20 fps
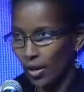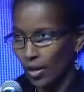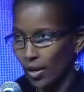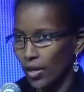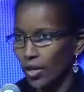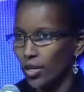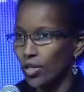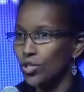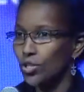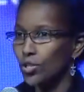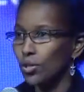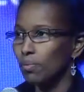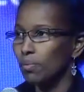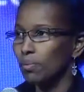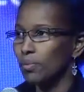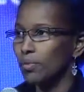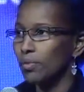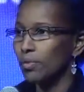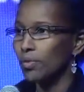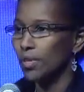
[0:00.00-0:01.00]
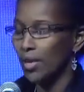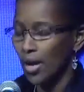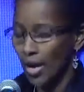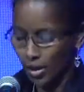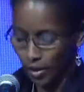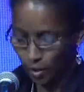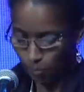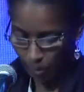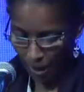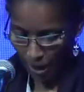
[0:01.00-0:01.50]
Egypt
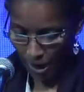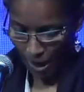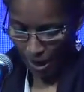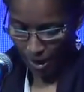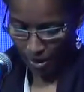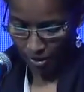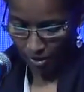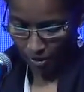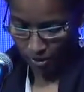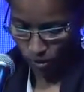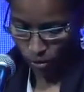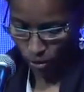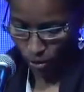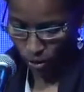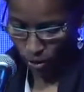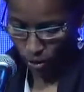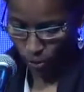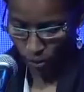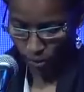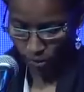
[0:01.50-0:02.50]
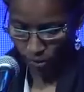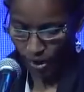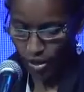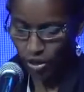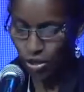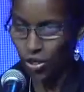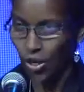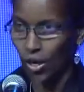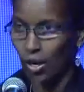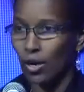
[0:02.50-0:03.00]
has begun talks with
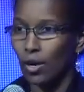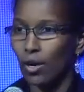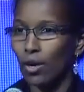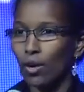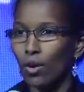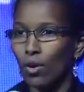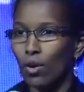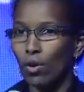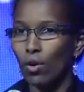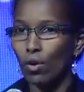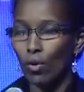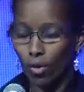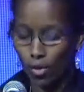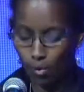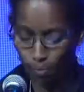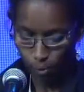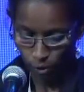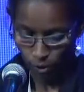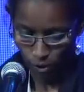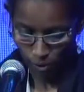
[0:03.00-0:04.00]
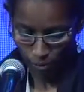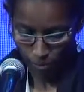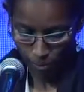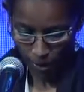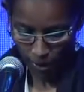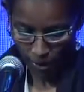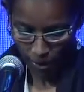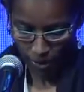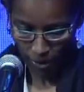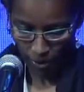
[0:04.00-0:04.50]
Russia on the
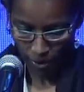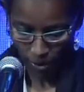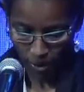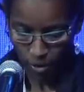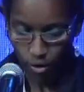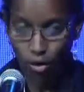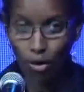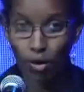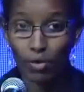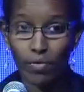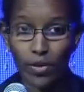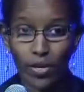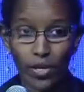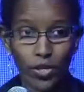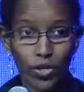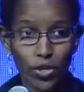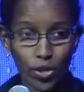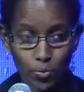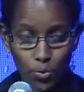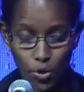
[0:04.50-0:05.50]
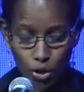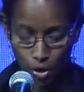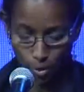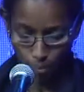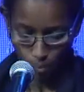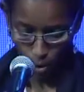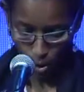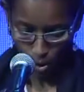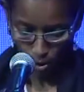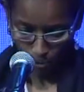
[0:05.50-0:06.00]
possibility of an Egyptian
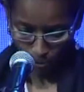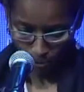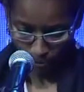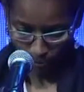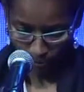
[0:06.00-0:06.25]
bomb.